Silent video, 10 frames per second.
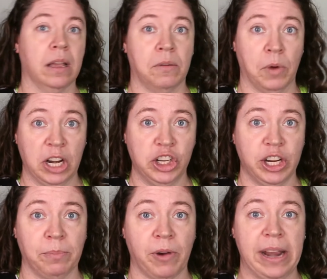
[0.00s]
We're gonna
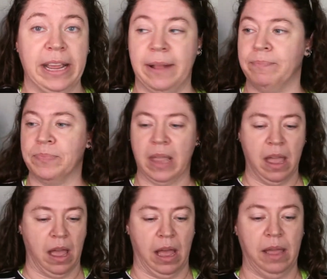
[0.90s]
jump right in.
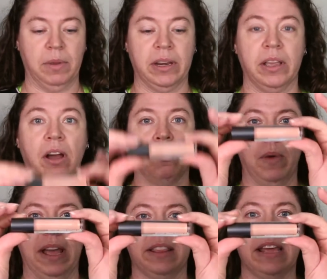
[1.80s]
I'm gonna go
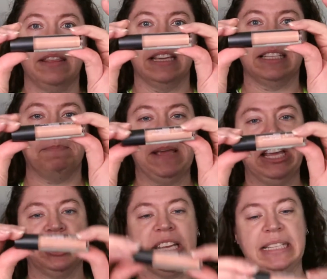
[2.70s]
with this
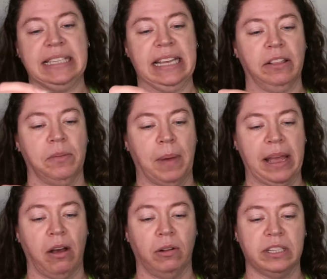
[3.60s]
Peach Concealer by
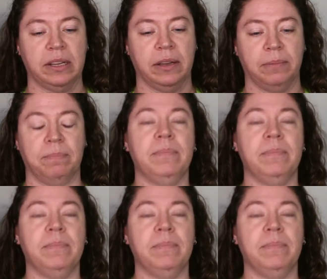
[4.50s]
Ulta